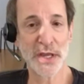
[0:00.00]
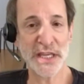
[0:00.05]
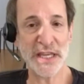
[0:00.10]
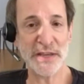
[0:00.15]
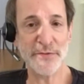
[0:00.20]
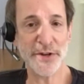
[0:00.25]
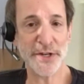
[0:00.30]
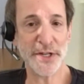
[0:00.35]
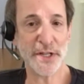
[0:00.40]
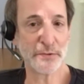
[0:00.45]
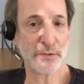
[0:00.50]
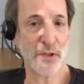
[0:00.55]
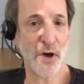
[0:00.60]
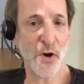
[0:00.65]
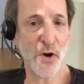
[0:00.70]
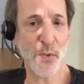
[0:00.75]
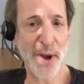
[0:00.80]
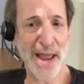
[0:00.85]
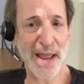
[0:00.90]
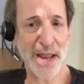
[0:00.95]
even in
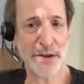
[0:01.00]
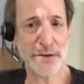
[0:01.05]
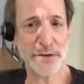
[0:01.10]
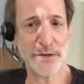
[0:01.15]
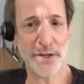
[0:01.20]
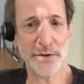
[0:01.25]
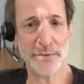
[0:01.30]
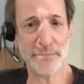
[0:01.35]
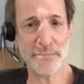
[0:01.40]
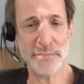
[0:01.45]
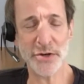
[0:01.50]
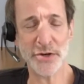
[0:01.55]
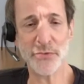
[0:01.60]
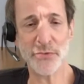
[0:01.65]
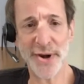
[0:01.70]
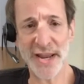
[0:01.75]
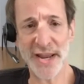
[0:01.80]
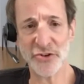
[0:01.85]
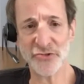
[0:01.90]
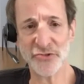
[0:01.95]
low-end and
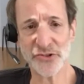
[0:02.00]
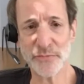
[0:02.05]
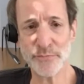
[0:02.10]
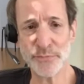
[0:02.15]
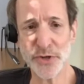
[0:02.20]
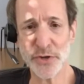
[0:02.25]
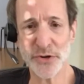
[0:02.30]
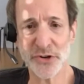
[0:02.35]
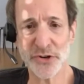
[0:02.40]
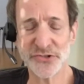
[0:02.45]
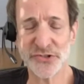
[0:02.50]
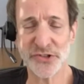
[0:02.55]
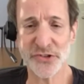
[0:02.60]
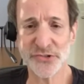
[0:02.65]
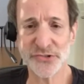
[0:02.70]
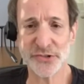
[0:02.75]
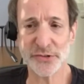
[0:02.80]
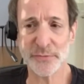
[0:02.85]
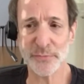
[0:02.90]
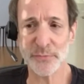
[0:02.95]
mid-range computer
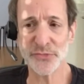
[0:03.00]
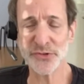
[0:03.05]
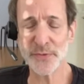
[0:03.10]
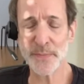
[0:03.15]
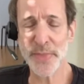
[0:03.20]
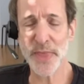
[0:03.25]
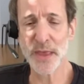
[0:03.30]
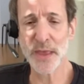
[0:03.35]
systems.